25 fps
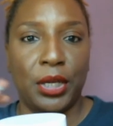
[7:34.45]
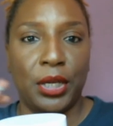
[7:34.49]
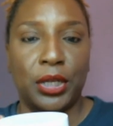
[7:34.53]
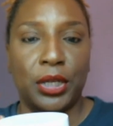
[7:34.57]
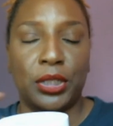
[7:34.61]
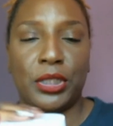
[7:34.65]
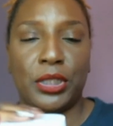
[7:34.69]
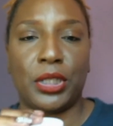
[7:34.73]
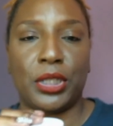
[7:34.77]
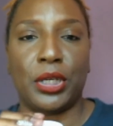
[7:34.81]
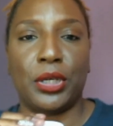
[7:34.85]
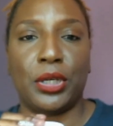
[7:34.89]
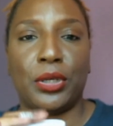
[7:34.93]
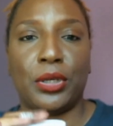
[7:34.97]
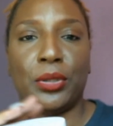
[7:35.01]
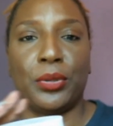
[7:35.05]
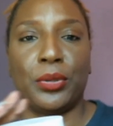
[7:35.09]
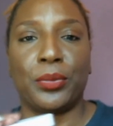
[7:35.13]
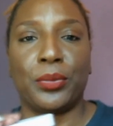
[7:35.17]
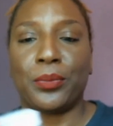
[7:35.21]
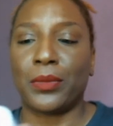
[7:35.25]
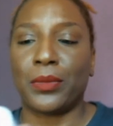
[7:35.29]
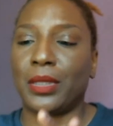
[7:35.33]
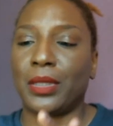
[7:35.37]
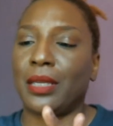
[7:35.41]

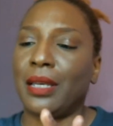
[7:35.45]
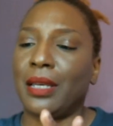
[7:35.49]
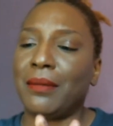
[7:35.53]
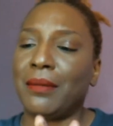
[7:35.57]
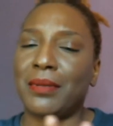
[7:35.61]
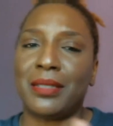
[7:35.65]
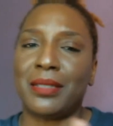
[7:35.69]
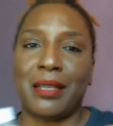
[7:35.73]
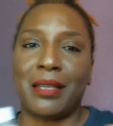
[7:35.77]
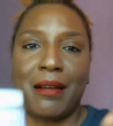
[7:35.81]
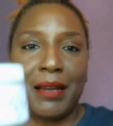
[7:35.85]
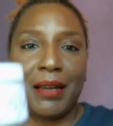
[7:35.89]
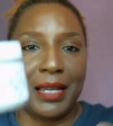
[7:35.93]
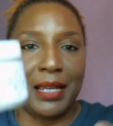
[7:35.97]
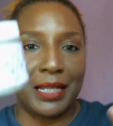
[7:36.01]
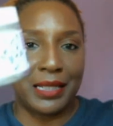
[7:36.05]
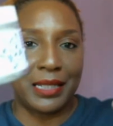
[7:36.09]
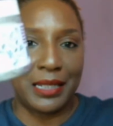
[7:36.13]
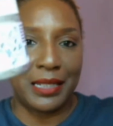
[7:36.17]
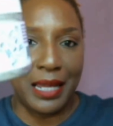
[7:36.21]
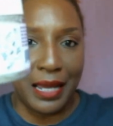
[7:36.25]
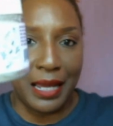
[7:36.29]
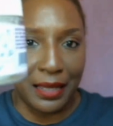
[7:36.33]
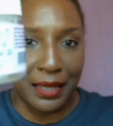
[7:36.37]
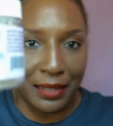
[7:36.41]
So I'm sorry it's
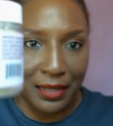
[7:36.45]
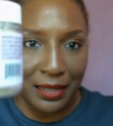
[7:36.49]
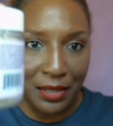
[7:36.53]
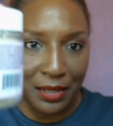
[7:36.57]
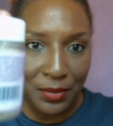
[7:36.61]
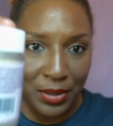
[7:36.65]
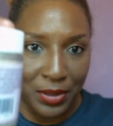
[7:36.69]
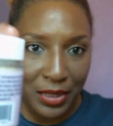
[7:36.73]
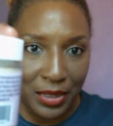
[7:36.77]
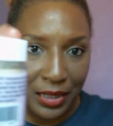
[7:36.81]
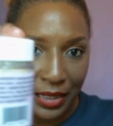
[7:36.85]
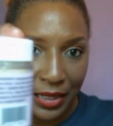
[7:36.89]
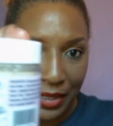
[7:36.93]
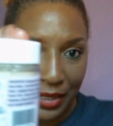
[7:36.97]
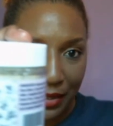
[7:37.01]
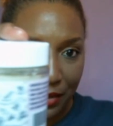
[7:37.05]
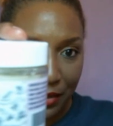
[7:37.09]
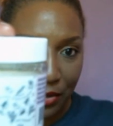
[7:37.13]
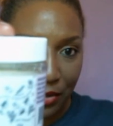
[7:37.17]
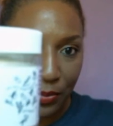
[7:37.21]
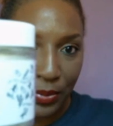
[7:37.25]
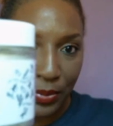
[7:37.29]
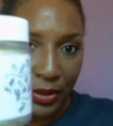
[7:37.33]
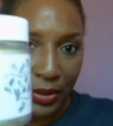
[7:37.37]
not coming in super